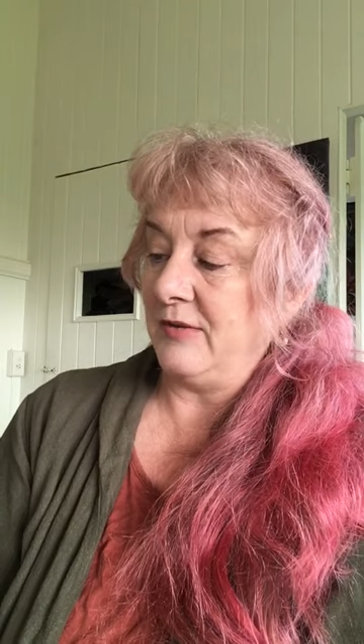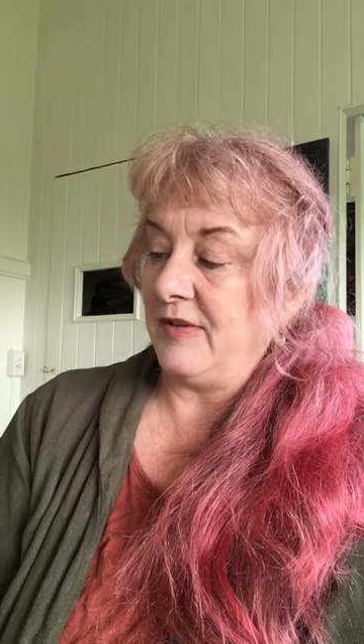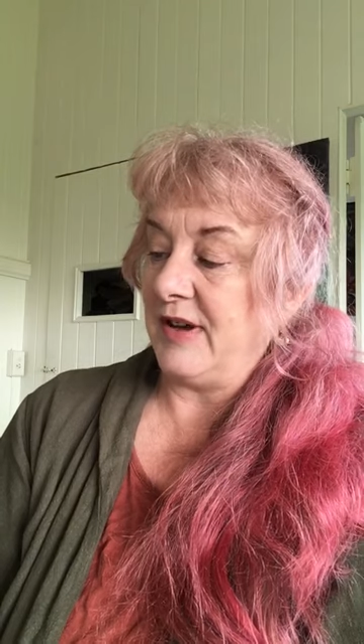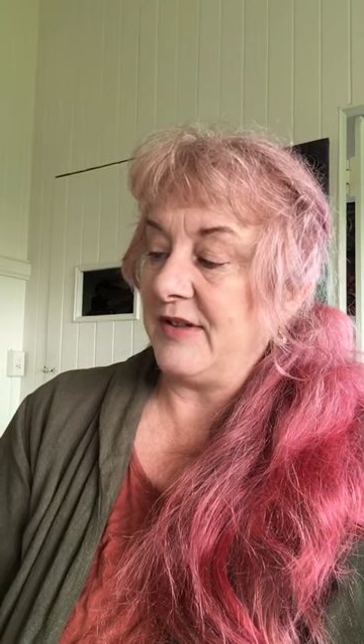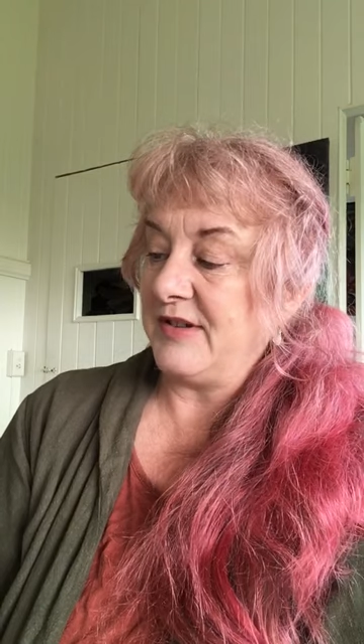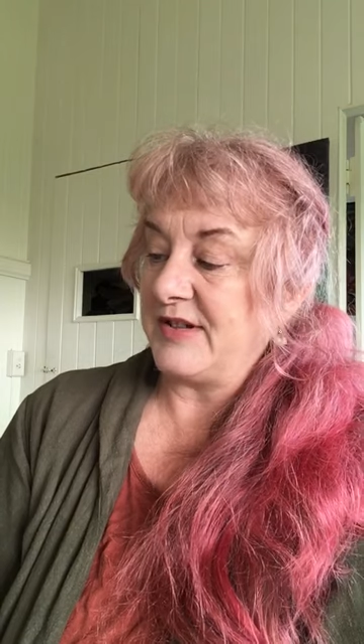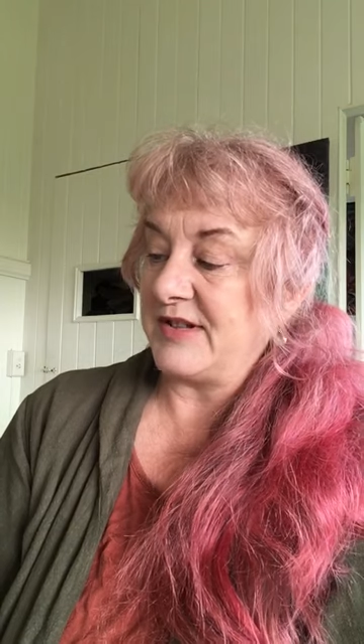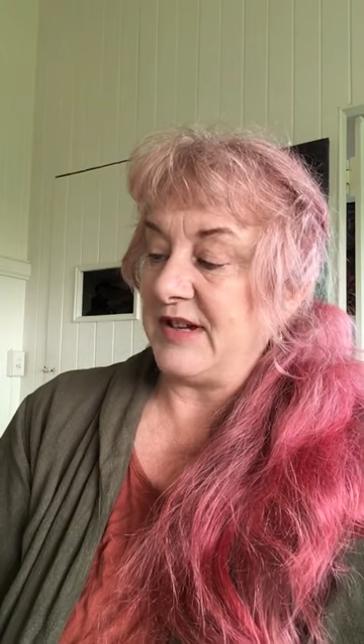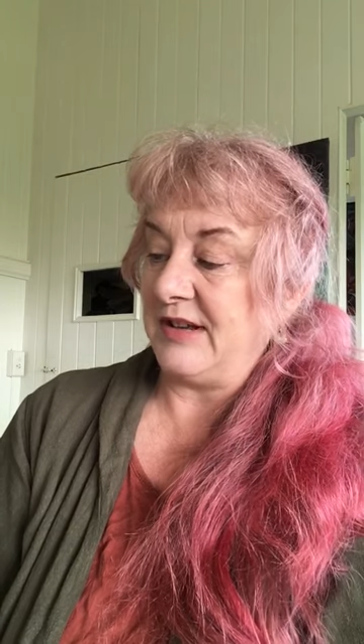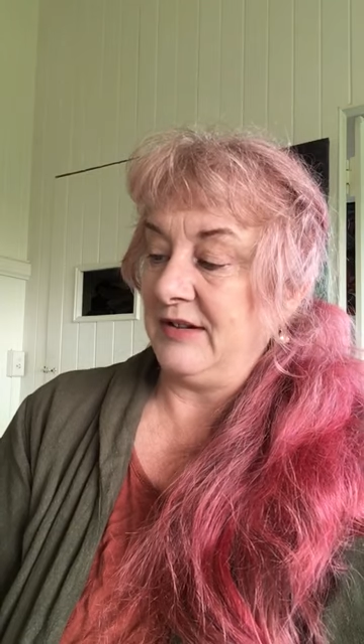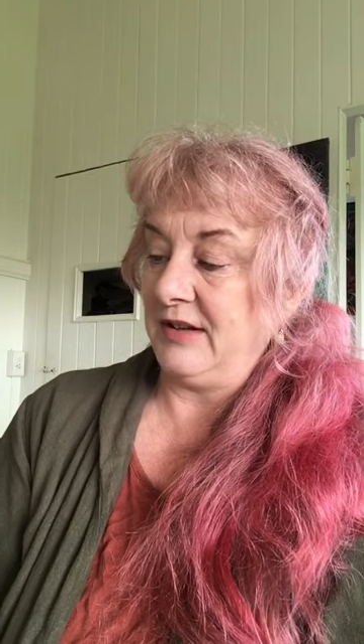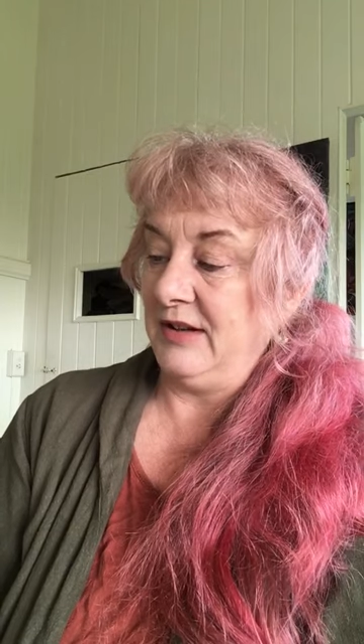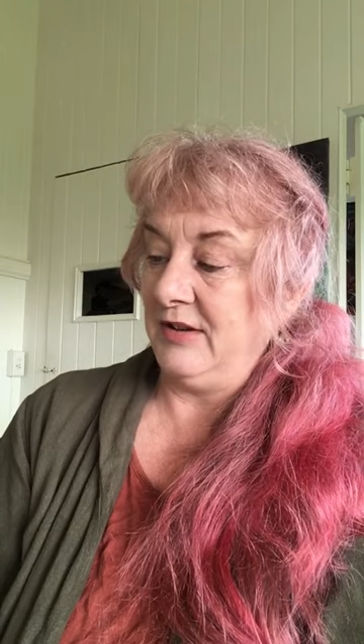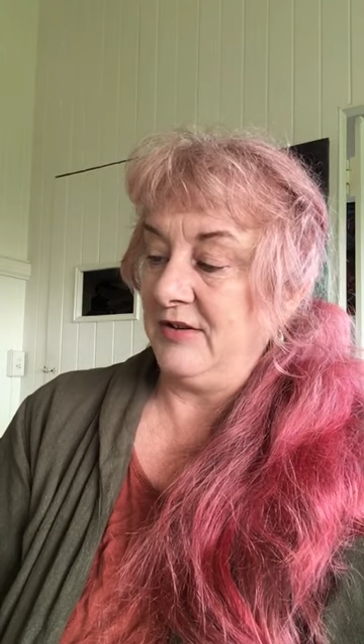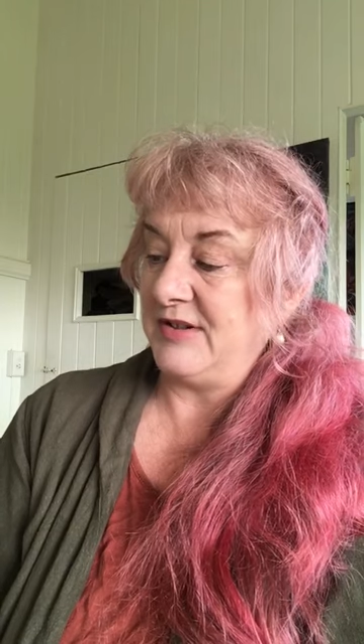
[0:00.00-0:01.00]
for others to
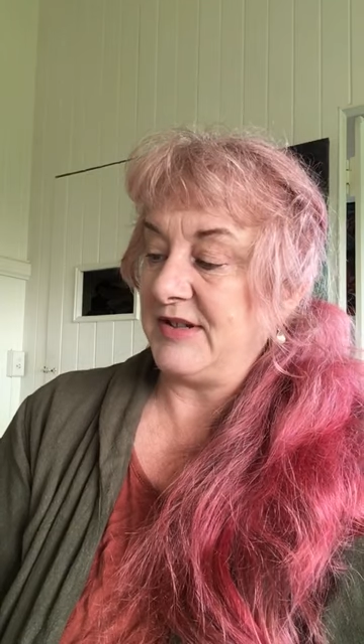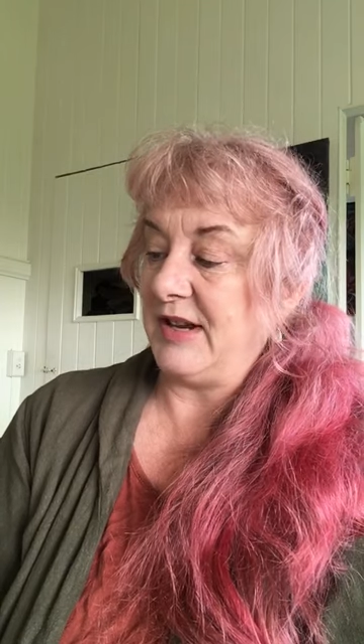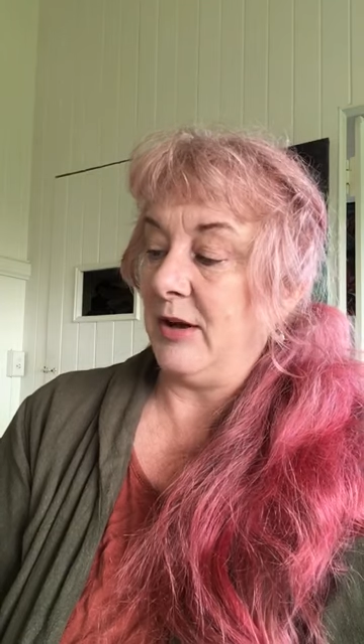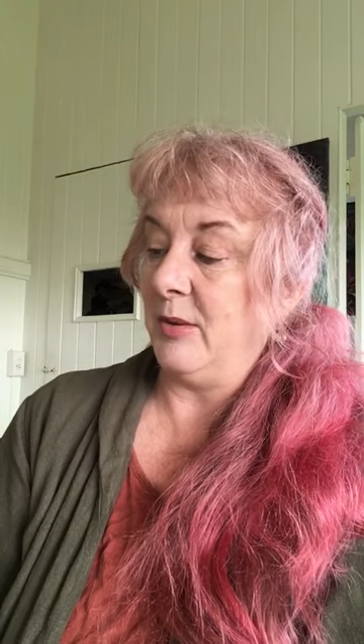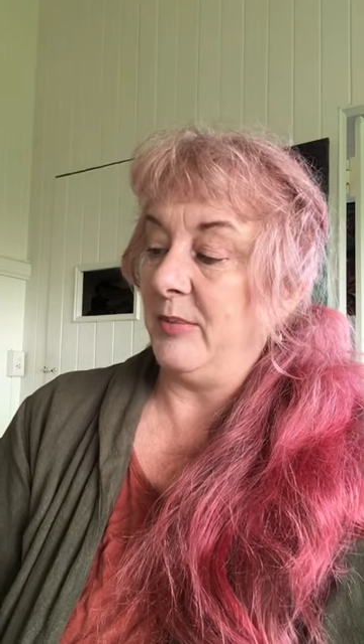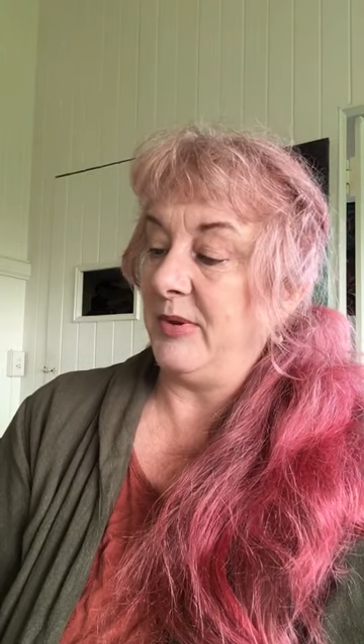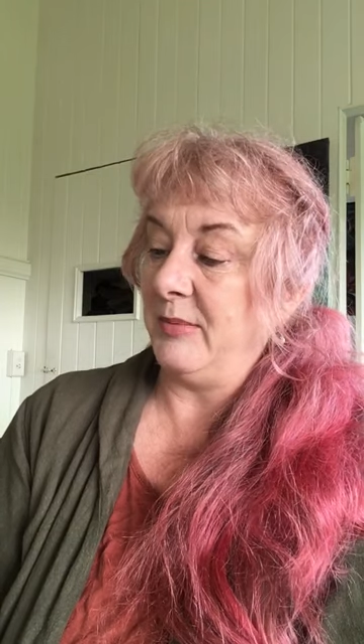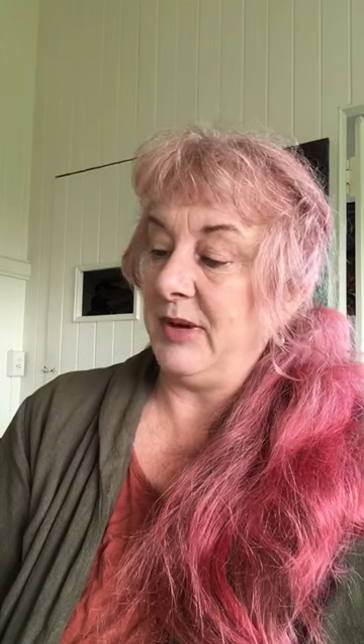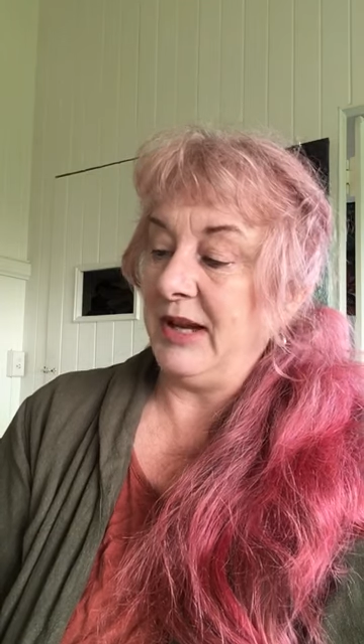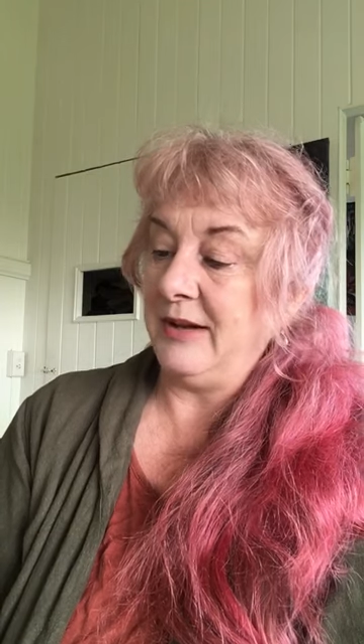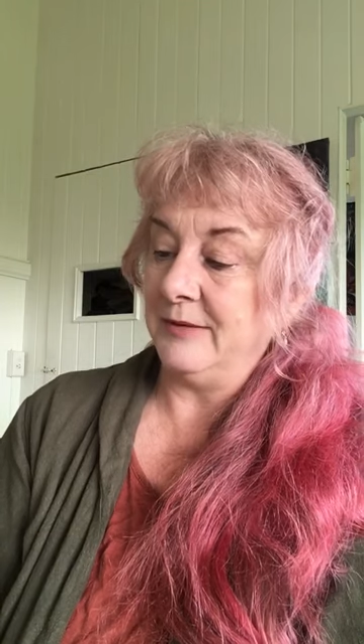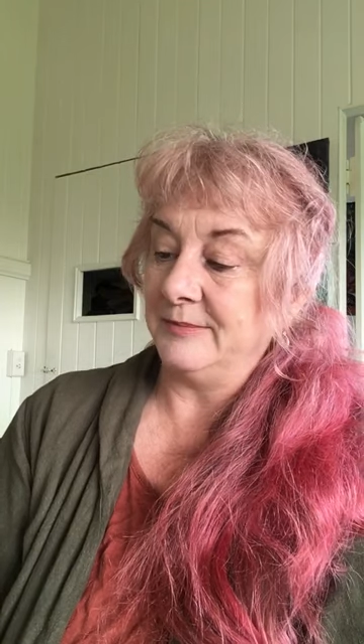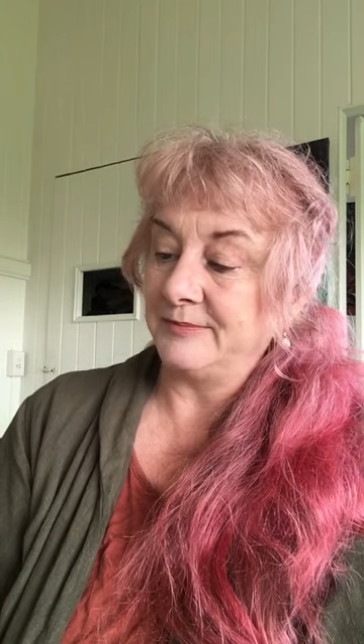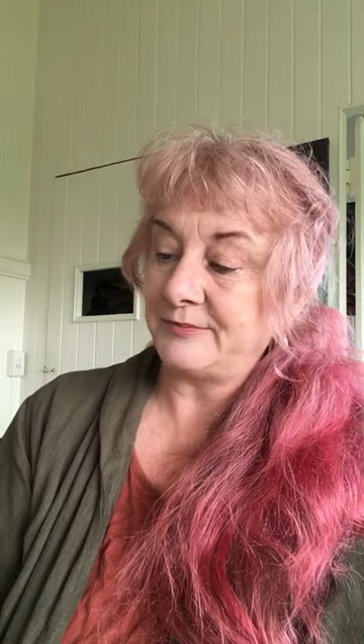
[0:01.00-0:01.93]
use to help them heal.